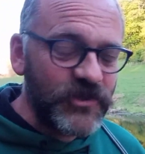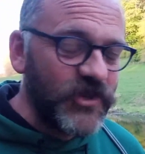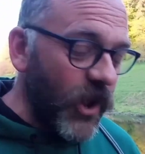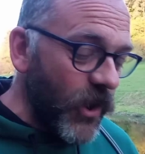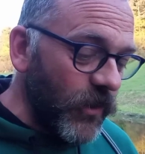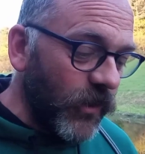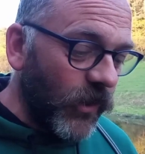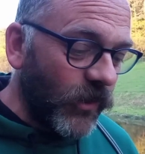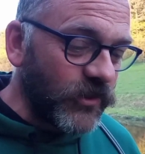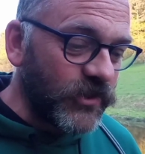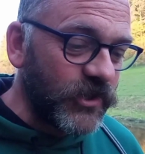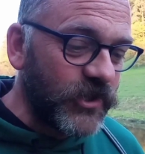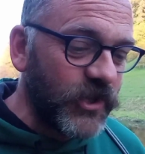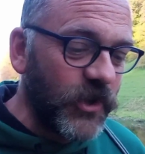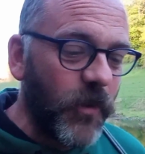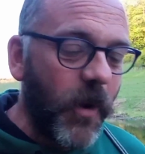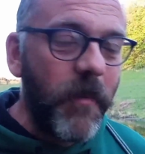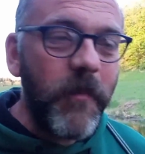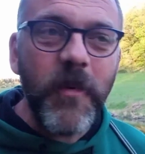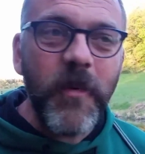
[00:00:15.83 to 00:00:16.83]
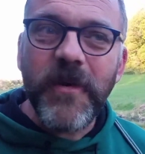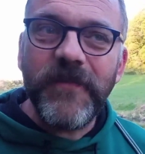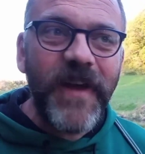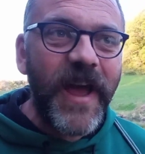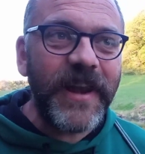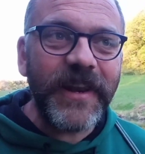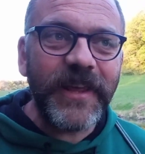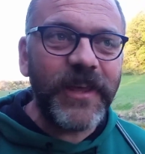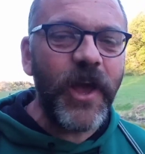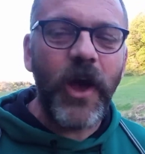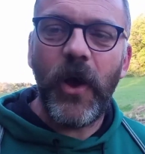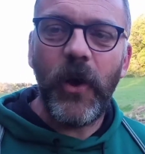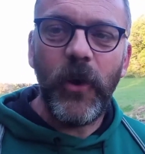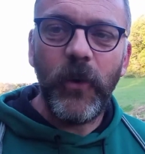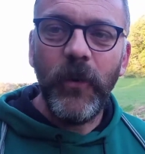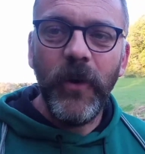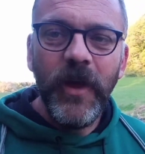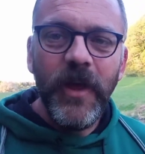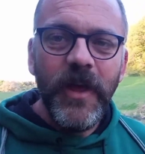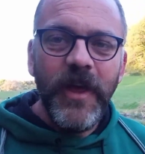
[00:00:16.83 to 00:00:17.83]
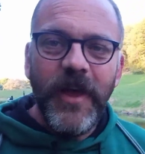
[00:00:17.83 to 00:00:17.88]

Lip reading: long to do. And we've had a go